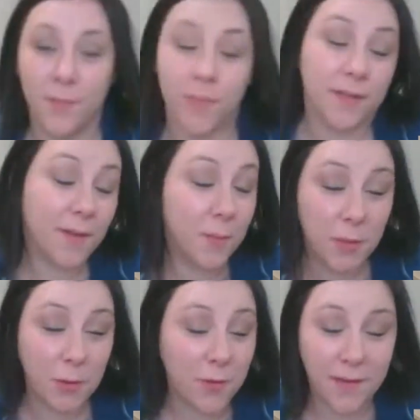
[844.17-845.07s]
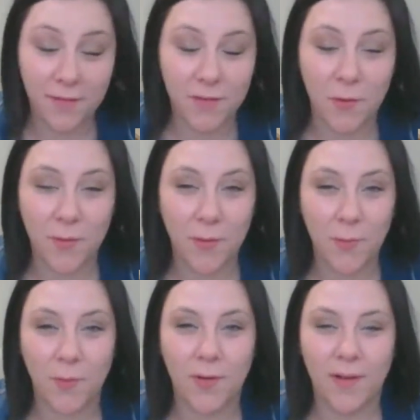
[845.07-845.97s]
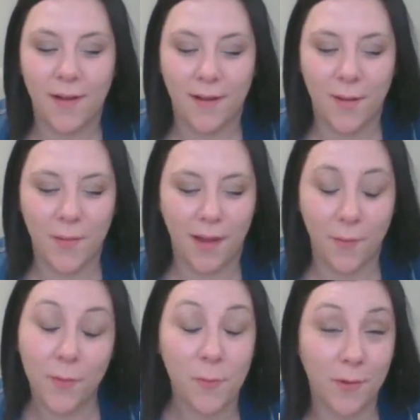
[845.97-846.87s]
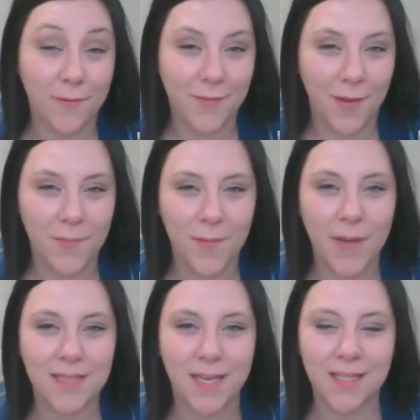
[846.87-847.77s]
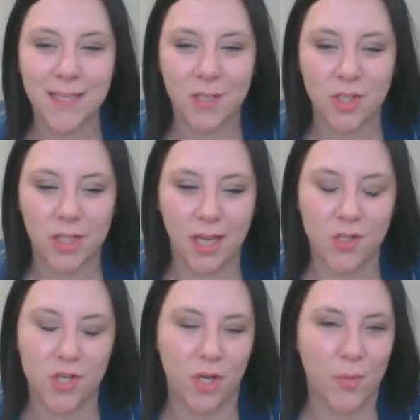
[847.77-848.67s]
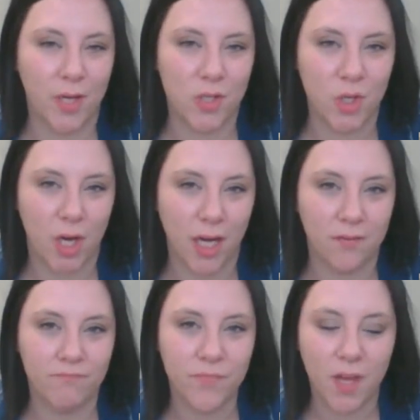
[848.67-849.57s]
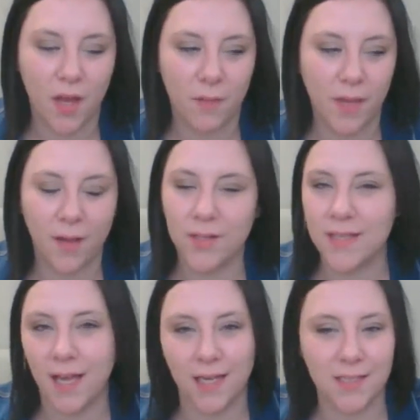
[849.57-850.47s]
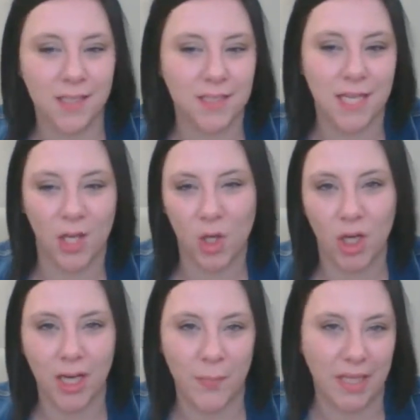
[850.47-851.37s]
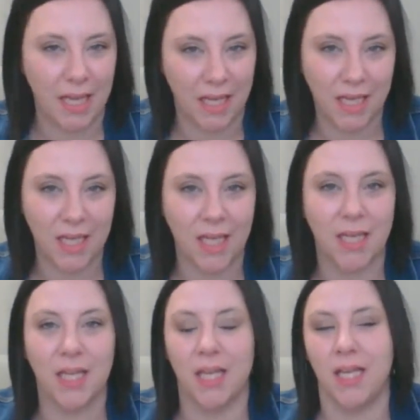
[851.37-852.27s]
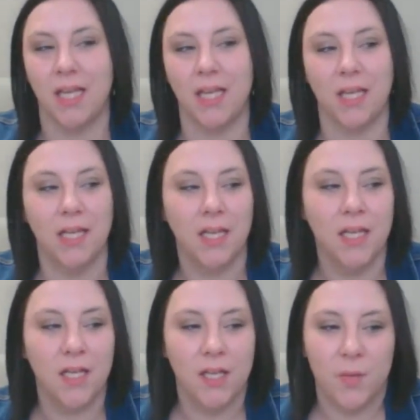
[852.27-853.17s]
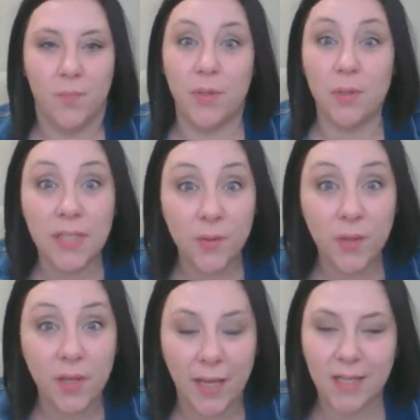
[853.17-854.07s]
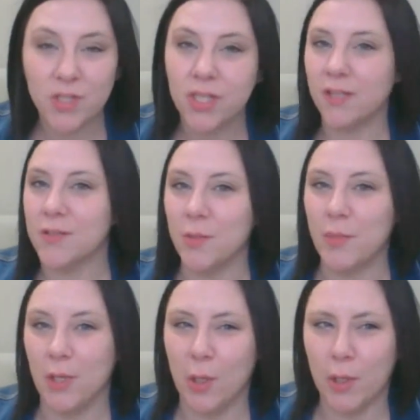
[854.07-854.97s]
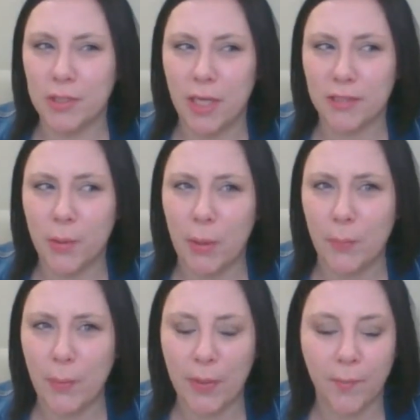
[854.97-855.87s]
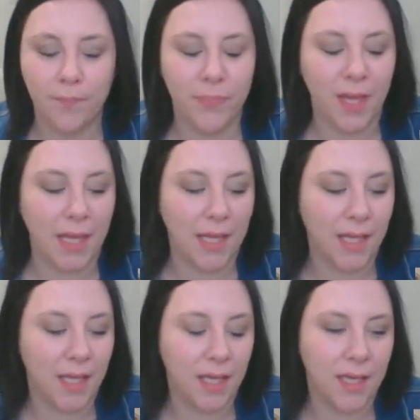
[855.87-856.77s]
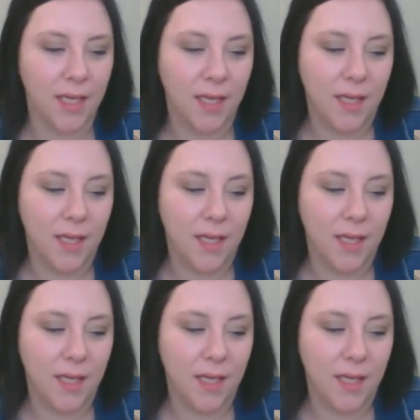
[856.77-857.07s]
but some do, and that's totally cool. I was one of them. My dad's actually an engineer by trade. I always got into tinkering and mechanicking and building with him. I actually thought I was going to be an architect at one point, and